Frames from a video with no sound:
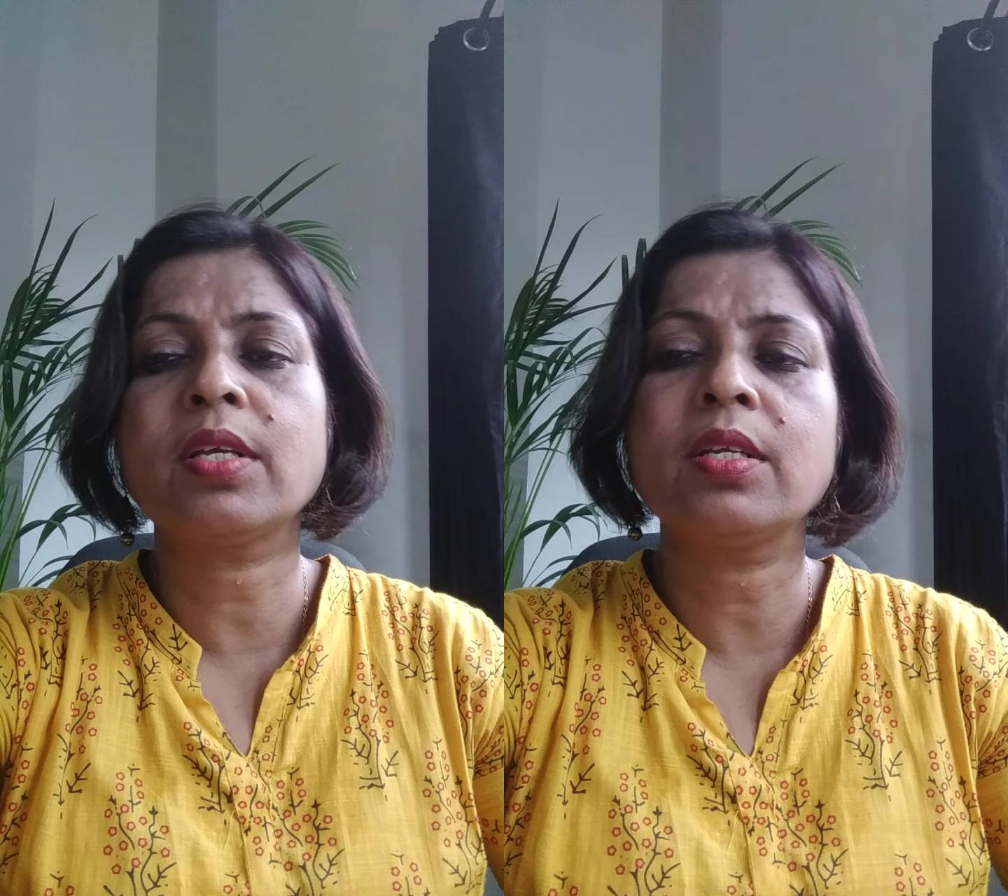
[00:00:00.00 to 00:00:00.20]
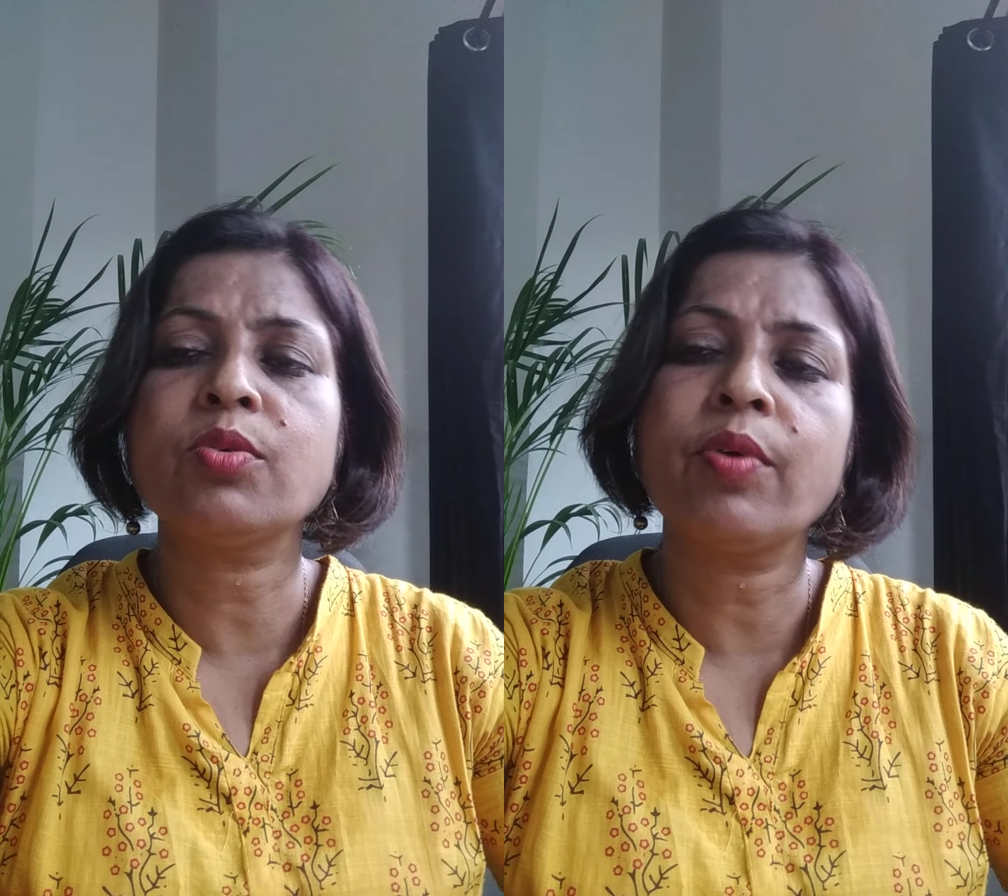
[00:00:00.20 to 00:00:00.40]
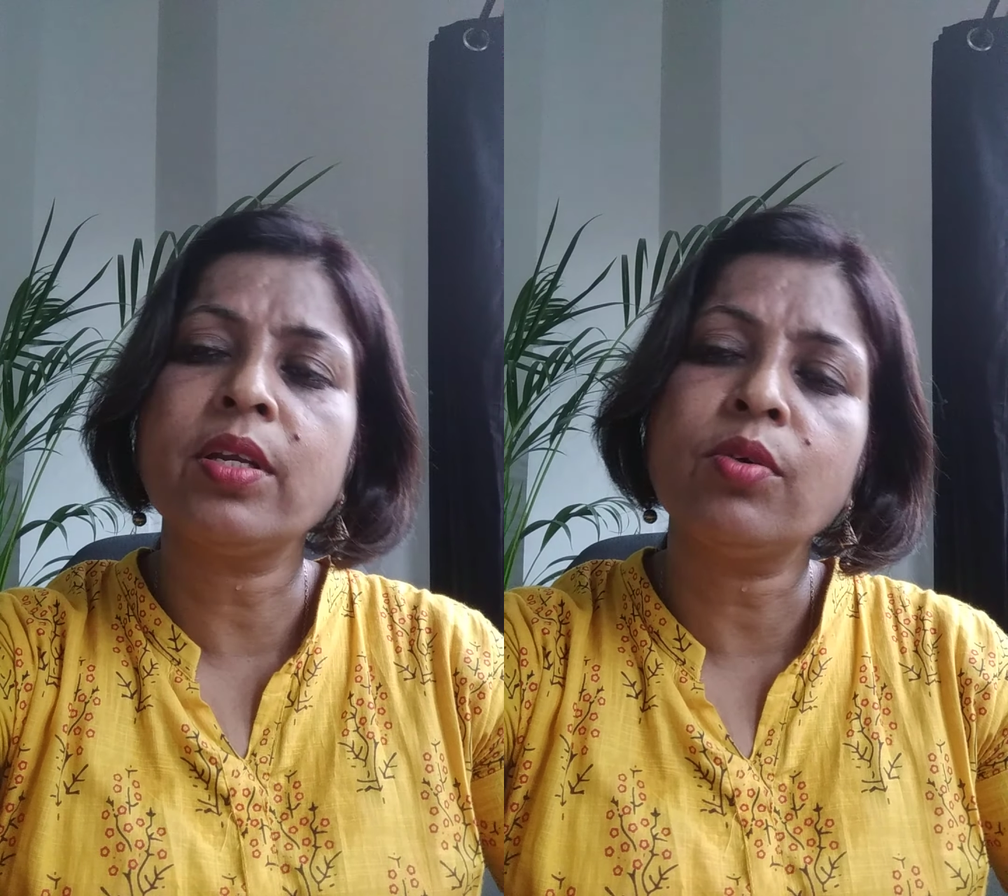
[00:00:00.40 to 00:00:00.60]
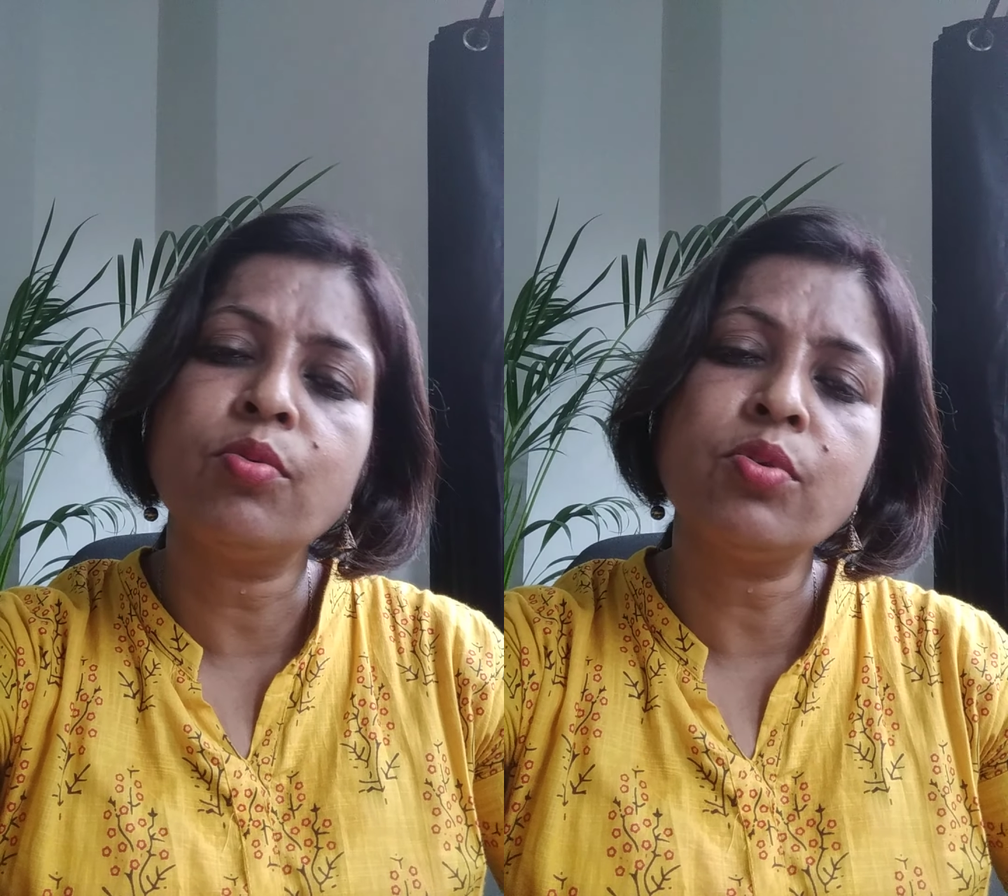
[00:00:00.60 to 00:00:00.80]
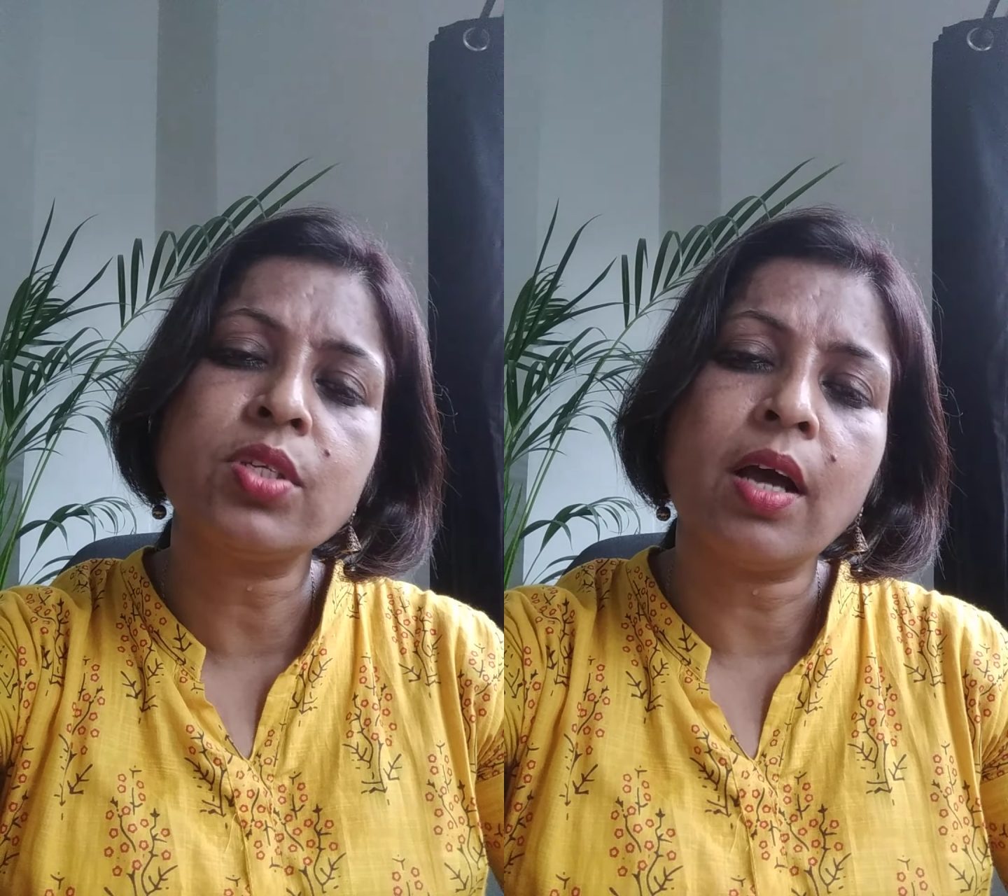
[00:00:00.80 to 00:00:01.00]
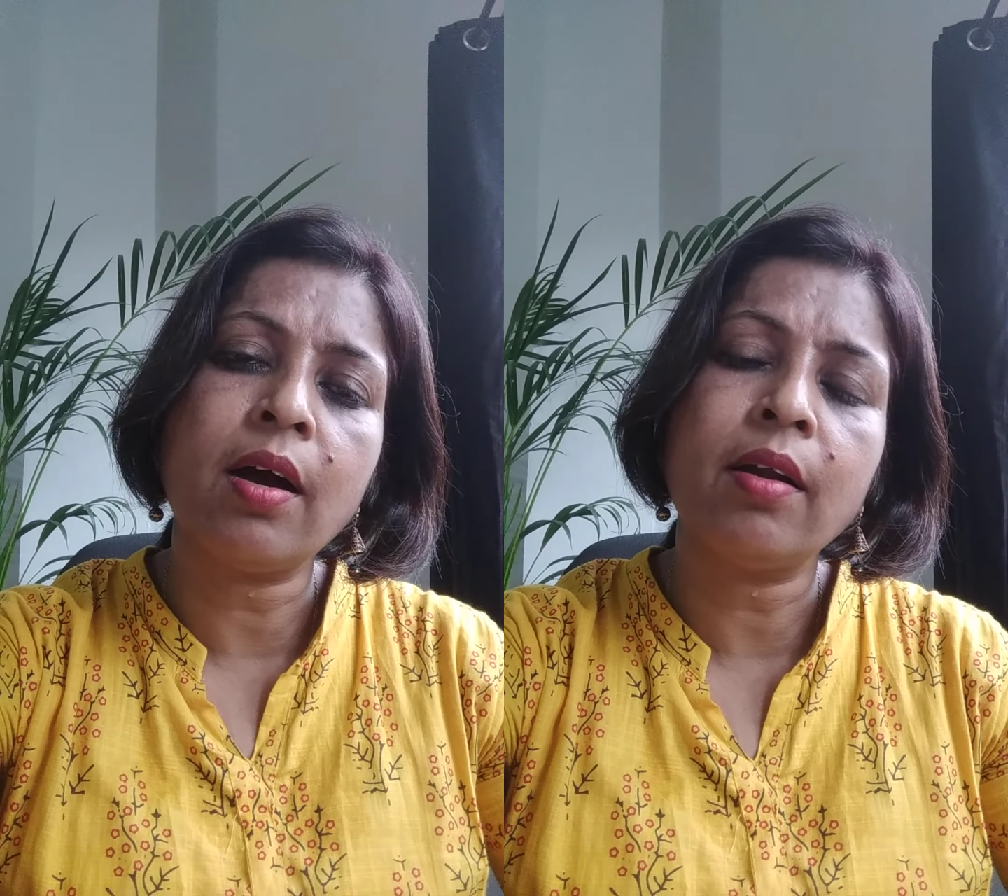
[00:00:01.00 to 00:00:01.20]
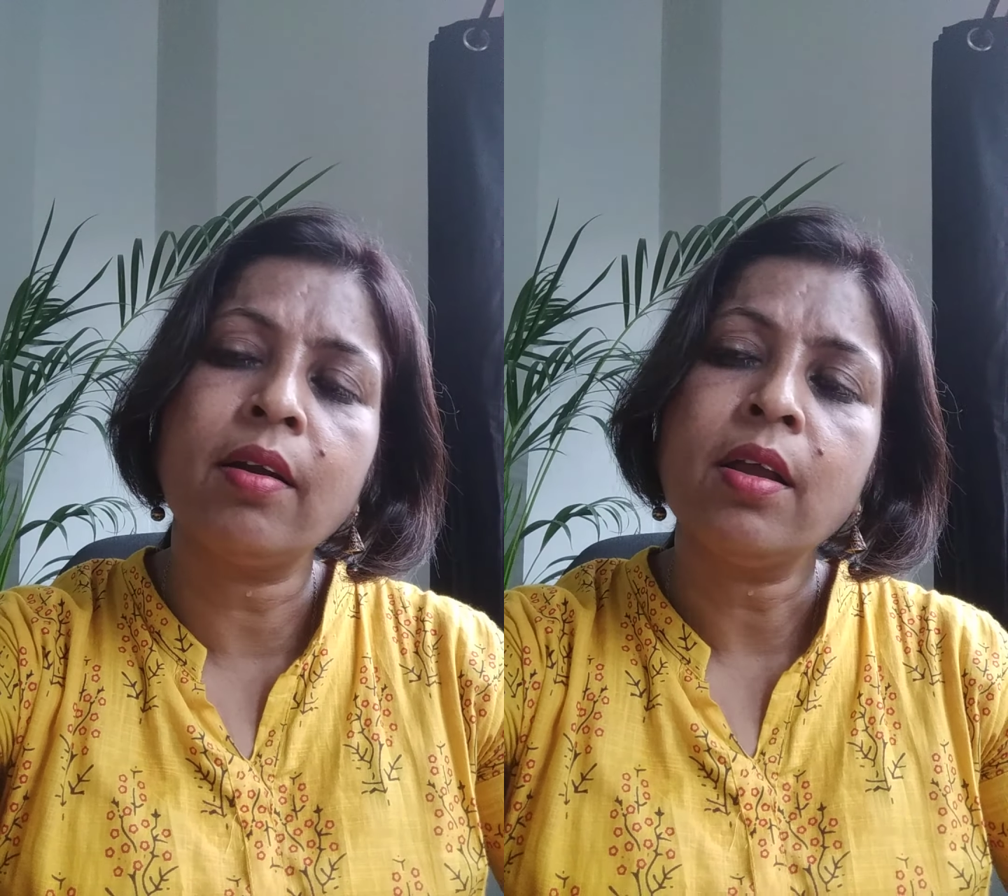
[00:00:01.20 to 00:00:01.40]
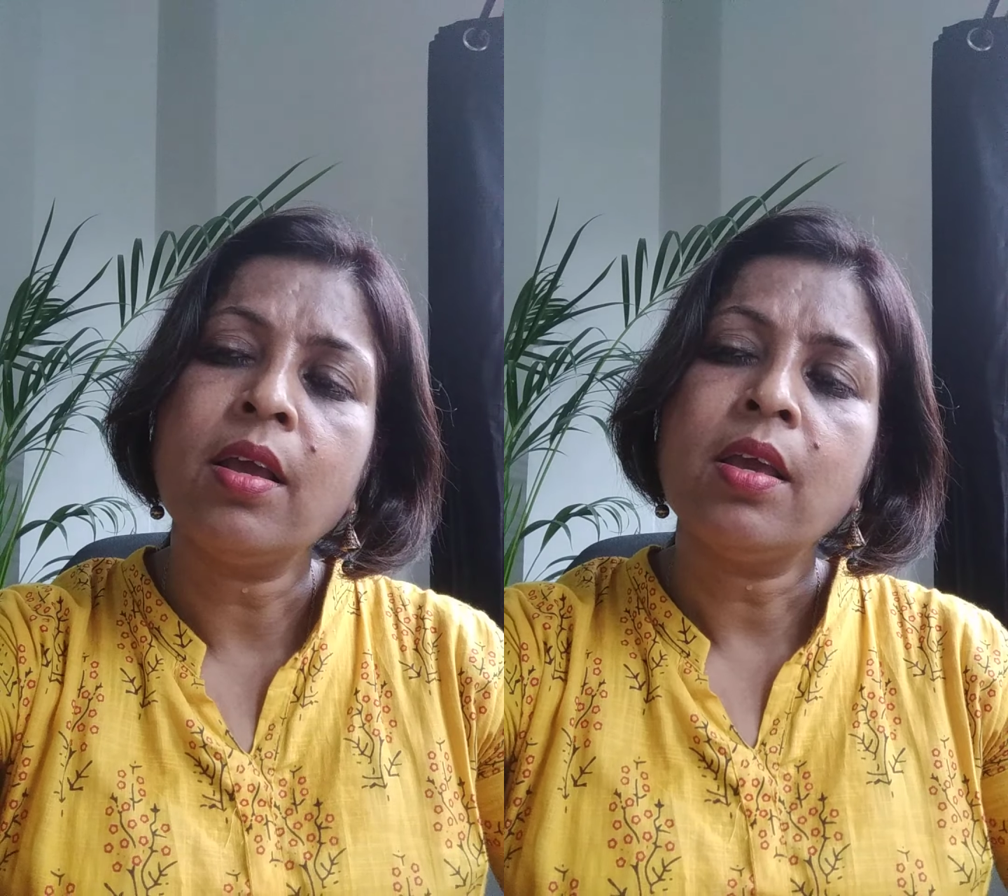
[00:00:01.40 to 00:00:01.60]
that is where the goods are